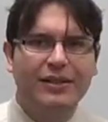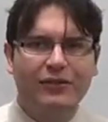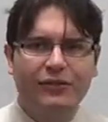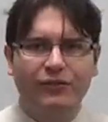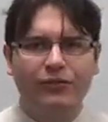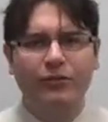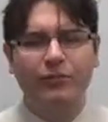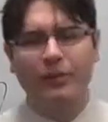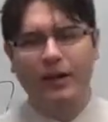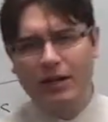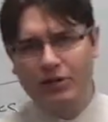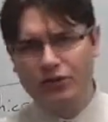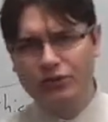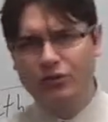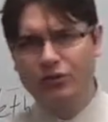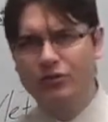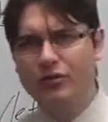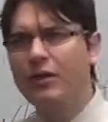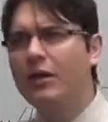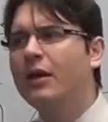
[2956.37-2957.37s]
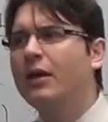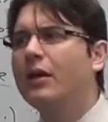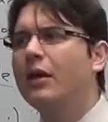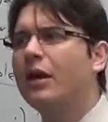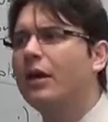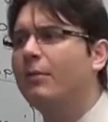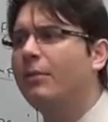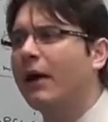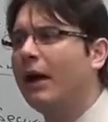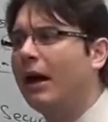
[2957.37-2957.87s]
information
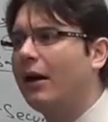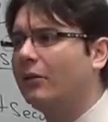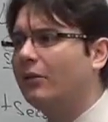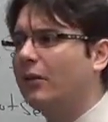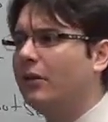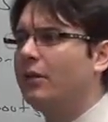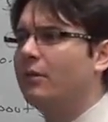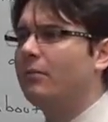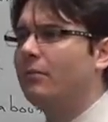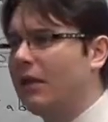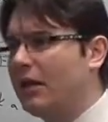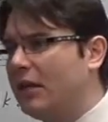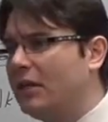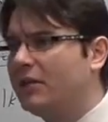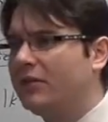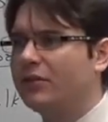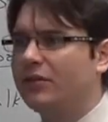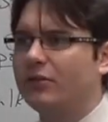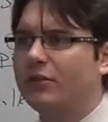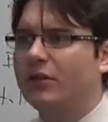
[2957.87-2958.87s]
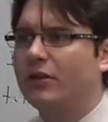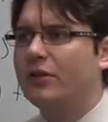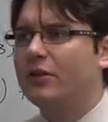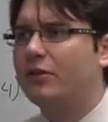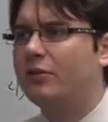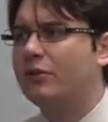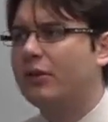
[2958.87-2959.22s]
about me so that you